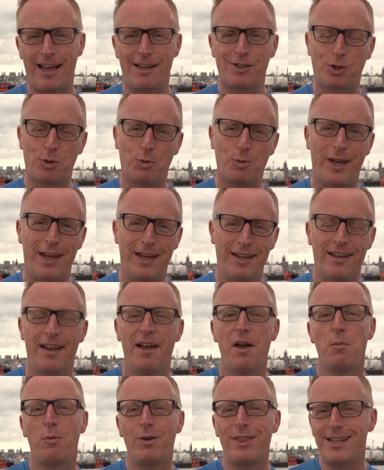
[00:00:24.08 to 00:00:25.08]
Castlegate
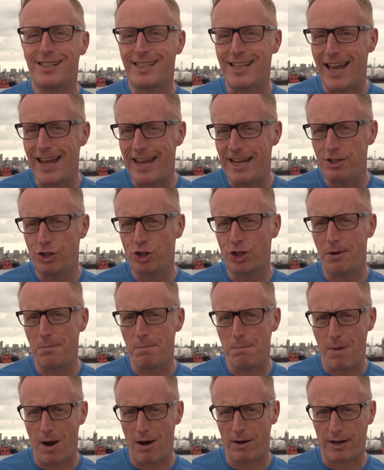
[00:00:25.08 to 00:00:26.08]
with its
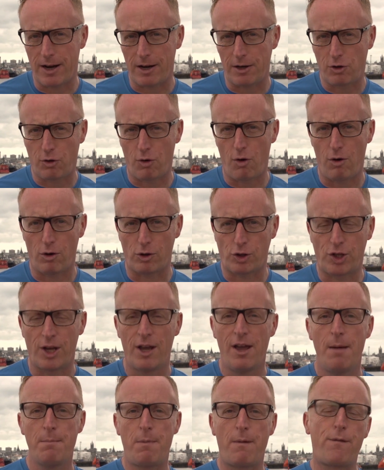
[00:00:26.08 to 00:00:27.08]
ancient market cross
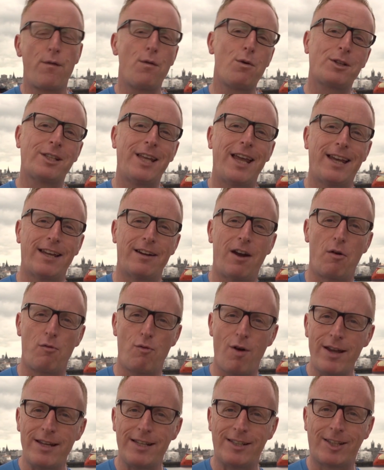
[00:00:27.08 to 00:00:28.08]
before taking a
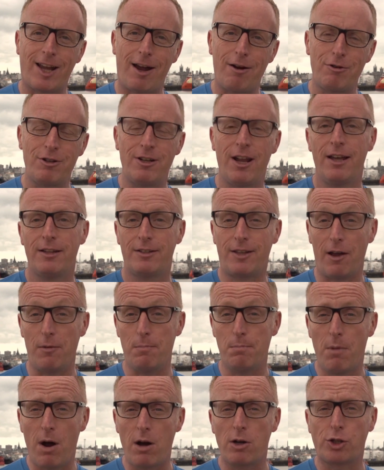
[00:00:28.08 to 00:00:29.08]
right turn down
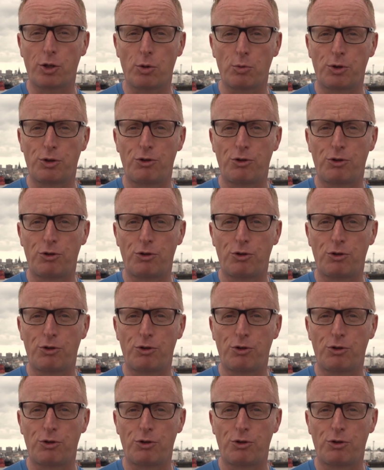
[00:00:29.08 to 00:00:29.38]
Marshall